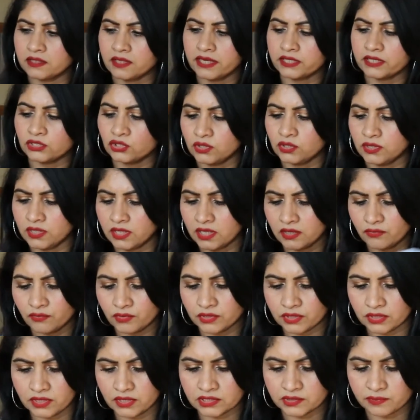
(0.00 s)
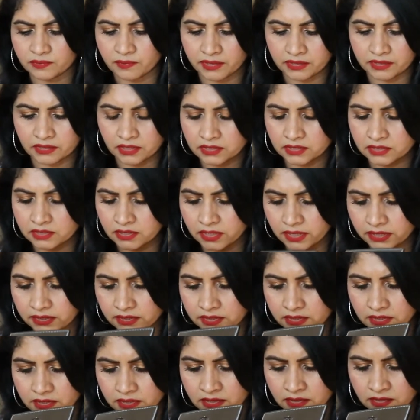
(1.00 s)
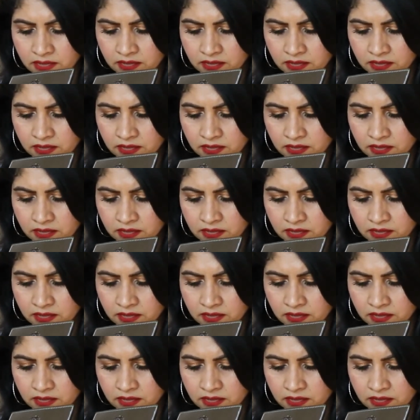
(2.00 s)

actually came with a dust bag that's nice